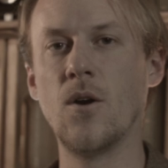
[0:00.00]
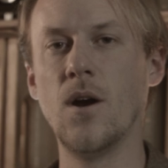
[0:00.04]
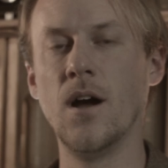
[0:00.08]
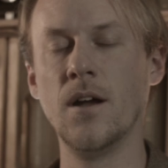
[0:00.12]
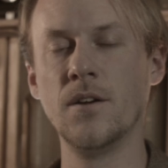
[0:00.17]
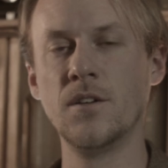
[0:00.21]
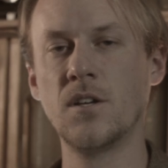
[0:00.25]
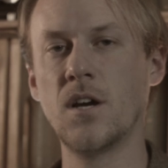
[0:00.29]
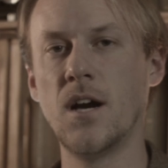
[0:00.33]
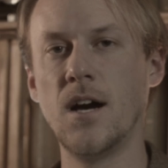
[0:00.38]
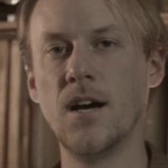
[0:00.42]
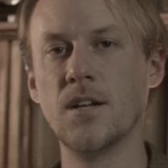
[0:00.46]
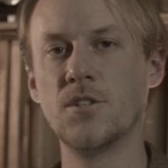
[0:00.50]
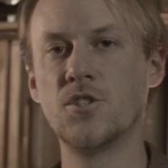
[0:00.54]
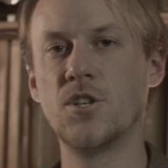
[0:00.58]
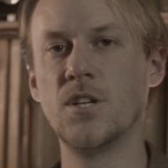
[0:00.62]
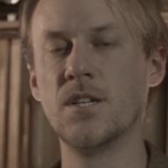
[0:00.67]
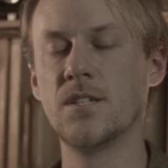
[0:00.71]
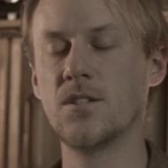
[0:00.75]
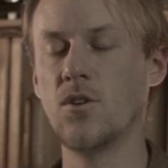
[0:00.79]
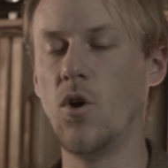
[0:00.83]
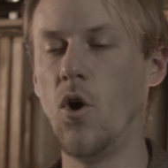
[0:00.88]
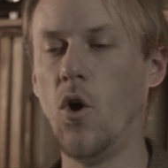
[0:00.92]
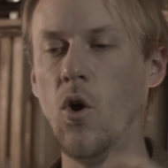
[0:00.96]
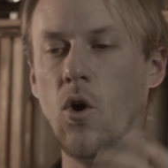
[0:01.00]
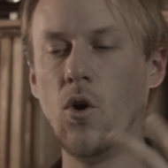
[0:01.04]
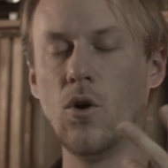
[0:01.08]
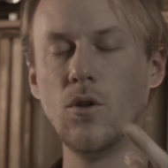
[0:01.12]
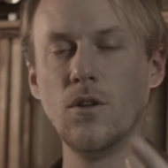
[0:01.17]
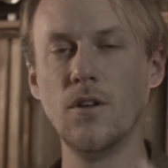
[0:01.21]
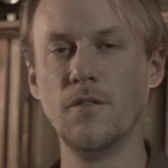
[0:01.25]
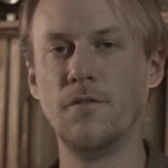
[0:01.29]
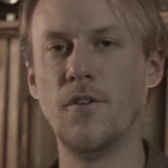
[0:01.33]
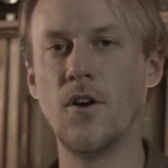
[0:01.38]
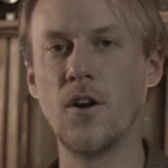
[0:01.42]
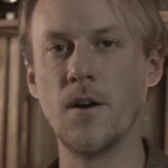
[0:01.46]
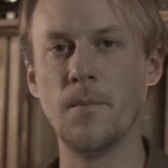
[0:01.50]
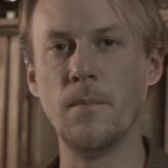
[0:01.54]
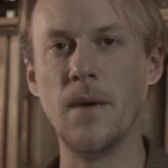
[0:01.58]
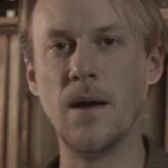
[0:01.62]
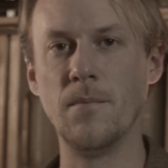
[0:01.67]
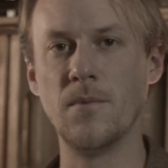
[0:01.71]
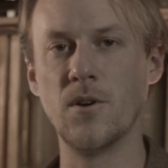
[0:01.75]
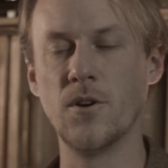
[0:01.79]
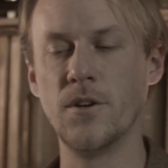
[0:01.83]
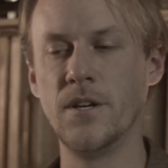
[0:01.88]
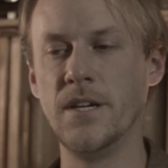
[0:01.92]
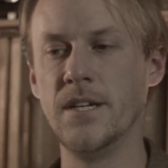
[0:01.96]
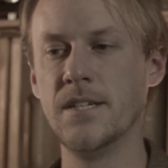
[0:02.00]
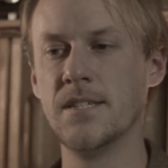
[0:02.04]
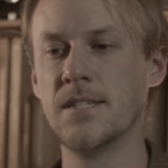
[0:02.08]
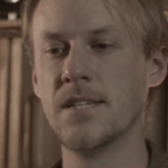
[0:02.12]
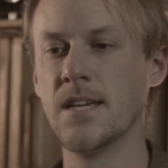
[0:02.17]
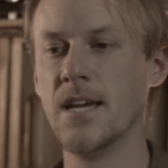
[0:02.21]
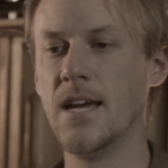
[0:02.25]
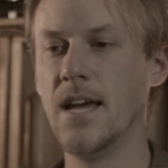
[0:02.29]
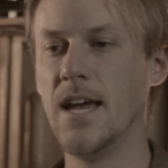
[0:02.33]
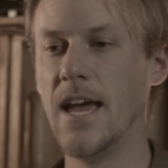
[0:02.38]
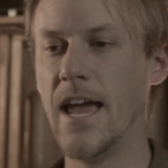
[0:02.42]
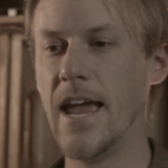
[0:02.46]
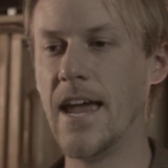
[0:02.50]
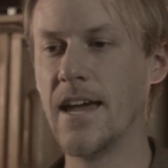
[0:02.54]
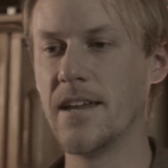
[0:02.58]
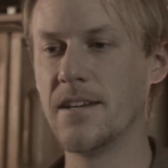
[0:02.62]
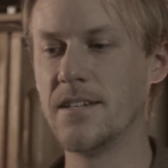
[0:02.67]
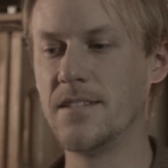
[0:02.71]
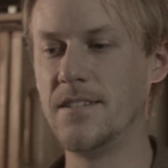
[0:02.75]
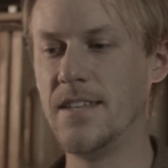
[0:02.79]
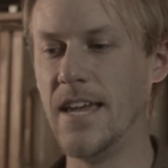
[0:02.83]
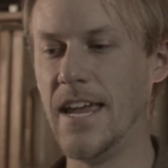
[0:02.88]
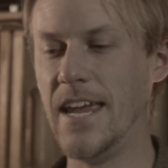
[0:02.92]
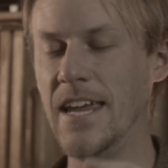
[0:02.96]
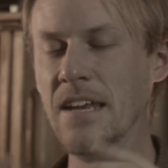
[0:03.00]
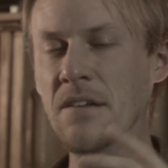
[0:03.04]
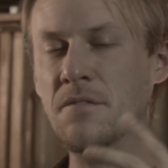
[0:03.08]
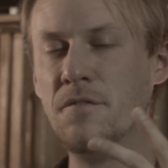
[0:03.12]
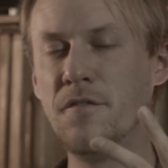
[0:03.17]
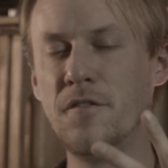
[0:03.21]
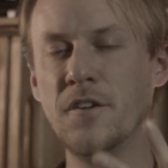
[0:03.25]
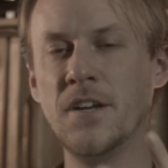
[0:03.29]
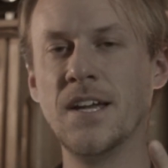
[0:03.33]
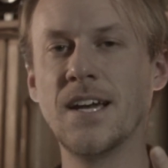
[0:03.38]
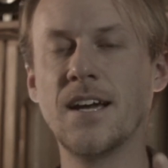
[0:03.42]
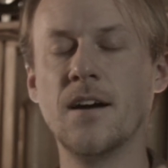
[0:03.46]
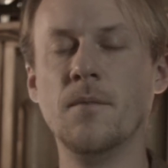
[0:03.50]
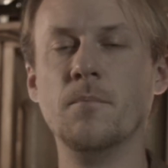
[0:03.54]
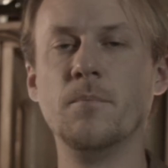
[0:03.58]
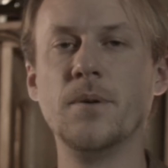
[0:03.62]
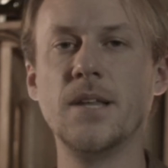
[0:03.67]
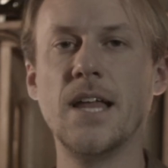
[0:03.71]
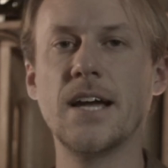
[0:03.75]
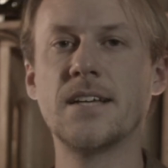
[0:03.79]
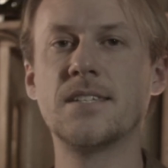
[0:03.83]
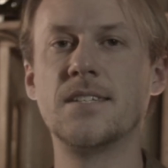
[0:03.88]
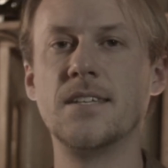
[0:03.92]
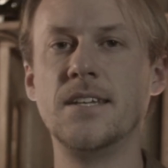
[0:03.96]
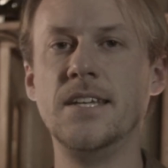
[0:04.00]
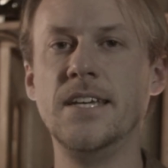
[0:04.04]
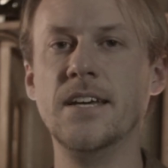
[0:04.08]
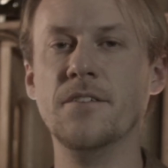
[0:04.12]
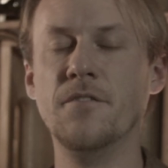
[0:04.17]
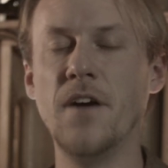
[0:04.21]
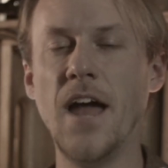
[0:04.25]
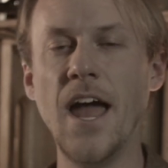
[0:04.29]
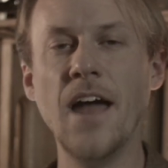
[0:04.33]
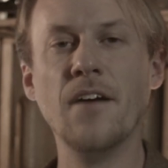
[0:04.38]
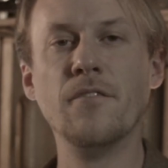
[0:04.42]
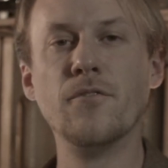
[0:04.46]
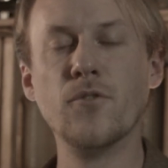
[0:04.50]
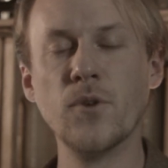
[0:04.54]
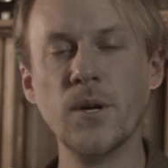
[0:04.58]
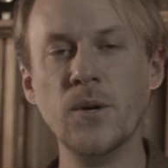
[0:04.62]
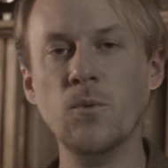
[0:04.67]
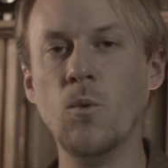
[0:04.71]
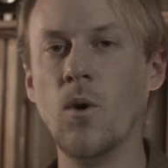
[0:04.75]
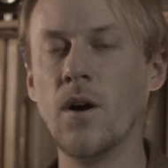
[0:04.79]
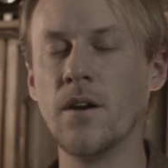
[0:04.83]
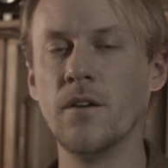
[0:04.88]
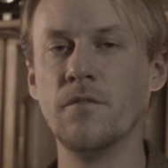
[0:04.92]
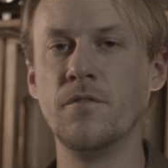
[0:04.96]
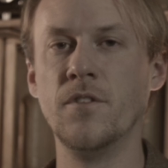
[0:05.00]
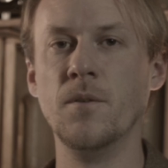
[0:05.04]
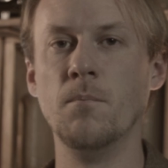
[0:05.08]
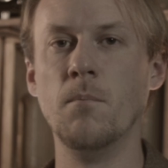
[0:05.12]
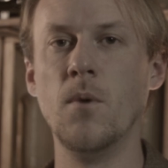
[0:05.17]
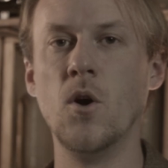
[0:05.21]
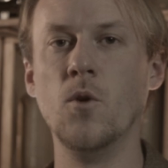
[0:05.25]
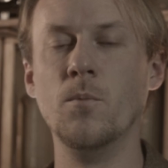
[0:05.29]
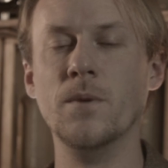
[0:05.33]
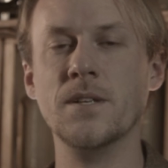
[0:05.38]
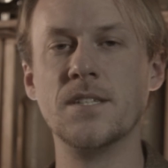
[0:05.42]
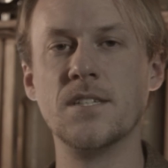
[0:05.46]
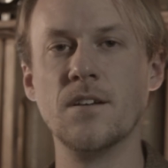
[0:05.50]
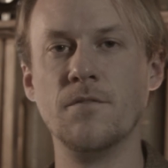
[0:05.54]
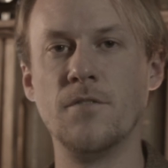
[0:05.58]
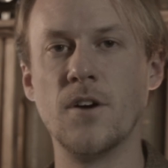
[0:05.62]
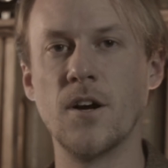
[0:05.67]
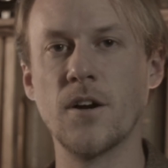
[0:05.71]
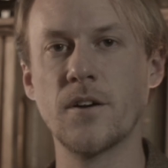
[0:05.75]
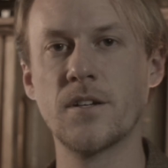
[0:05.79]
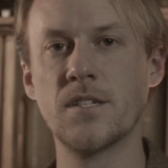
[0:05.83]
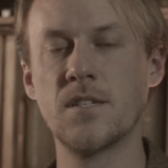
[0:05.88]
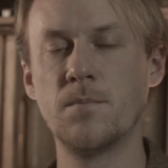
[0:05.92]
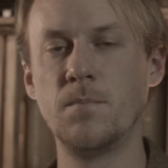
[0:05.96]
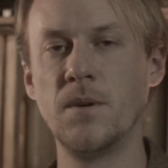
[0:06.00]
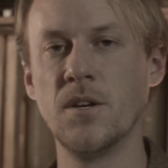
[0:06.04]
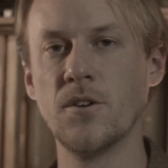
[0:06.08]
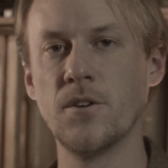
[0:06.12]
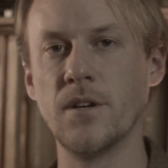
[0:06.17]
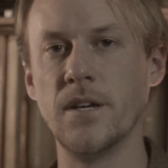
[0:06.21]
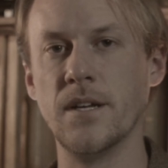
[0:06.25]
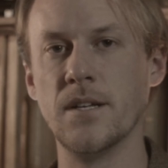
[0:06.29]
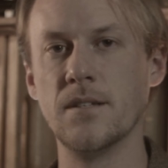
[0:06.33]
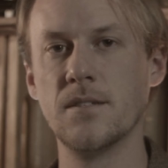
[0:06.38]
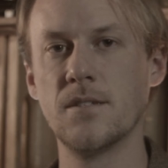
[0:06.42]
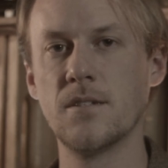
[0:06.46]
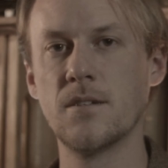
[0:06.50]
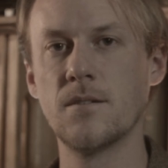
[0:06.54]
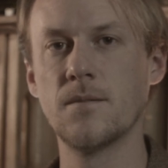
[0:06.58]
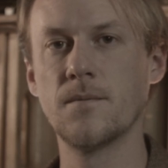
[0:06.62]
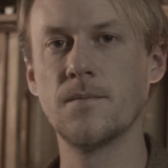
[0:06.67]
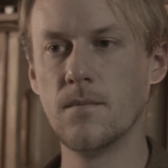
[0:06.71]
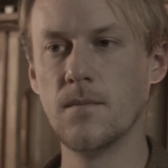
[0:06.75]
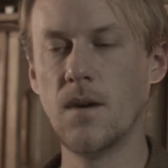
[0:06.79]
unconscious, all of our memories, and the infinite complexity of every one of the moments of our experience.